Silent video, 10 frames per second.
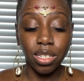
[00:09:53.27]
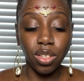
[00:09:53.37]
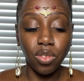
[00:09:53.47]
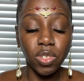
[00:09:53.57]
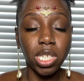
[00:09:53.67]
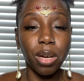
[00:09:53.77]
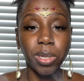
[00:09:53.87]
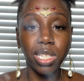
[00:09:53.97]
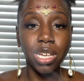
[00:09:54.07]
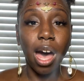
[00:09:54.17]
you've stepped
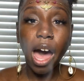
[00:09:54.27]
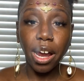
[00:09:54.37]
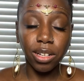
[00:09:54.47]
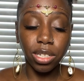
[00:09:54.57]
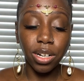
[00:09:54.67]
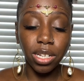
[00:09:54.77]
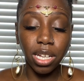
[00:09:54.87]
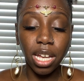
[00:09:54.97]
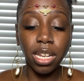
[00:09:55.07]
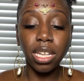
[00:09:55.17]
into higher
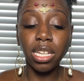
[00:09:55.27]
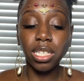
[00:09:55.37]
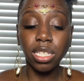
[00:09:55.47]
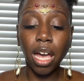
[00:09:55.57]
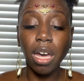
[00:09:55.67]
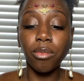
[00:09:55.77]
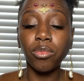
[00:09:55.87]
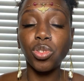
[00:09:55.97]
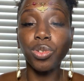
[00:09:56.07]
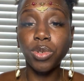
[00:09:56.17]
learning, and then it's time
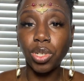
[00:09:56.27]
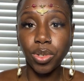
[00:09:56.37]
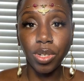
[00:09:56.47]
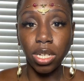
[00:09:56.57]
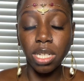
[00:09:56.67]
to retreat.